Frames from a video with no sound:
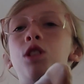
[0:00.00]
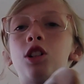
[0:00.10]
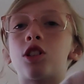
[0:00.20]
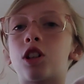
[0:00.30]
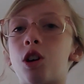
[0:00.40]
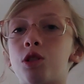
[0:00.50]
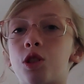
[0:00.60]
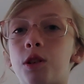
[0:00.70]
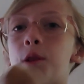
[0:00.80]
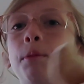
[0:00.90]
years ago,
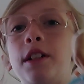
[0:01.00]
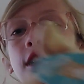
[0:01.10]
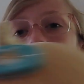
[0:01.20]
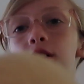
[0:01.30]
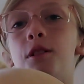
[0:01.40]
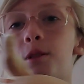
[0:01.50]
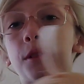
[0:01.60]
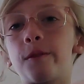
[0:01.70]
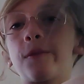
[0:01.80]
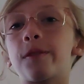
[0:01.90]
so he'd be two.
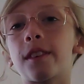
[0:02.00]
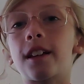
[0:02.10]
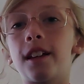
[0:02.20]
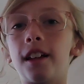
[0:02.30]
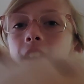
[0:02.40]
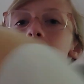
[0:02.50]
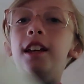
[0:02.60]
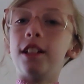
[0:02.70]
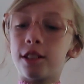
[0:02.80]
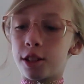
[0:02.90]

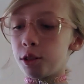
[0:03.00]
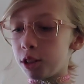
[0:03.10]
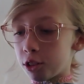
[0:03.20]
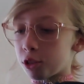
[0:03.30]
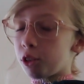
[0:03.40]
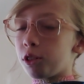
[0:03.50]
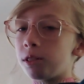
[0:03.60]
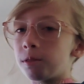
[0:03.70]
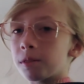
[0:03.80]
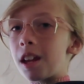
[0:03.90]
He's two years old,